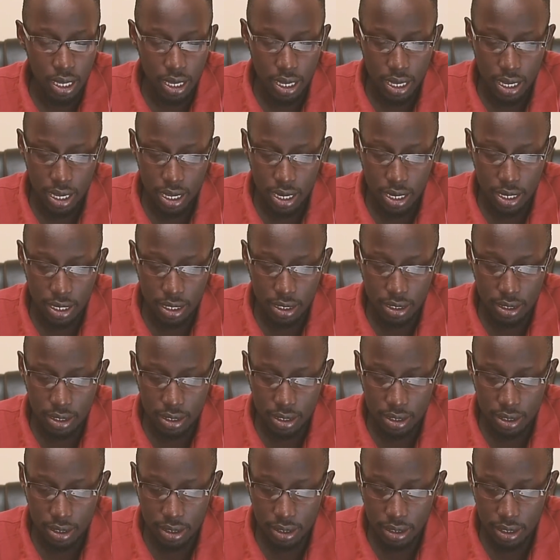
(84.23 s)

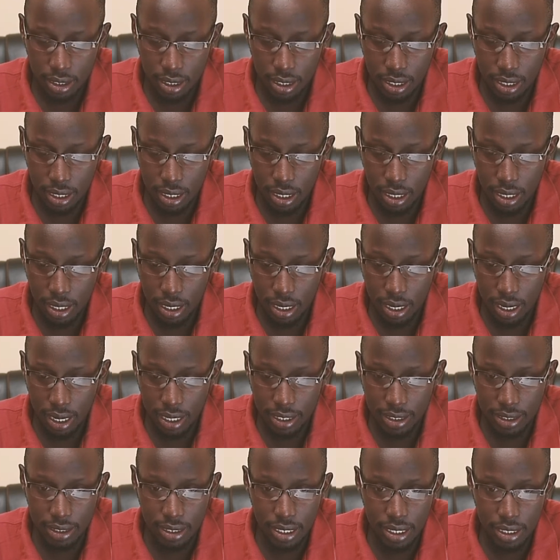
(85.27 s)
And I
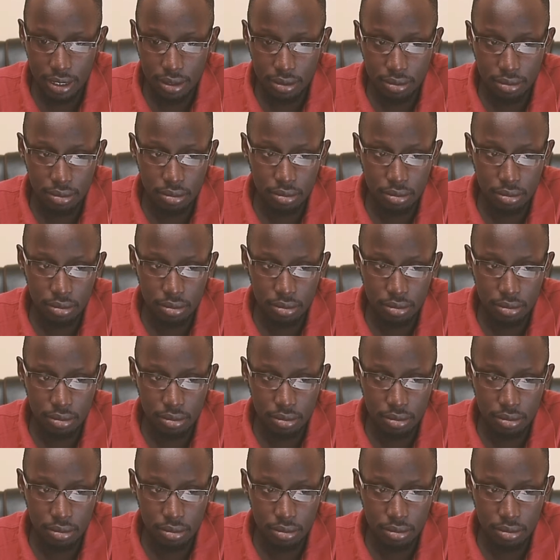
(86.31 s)
said,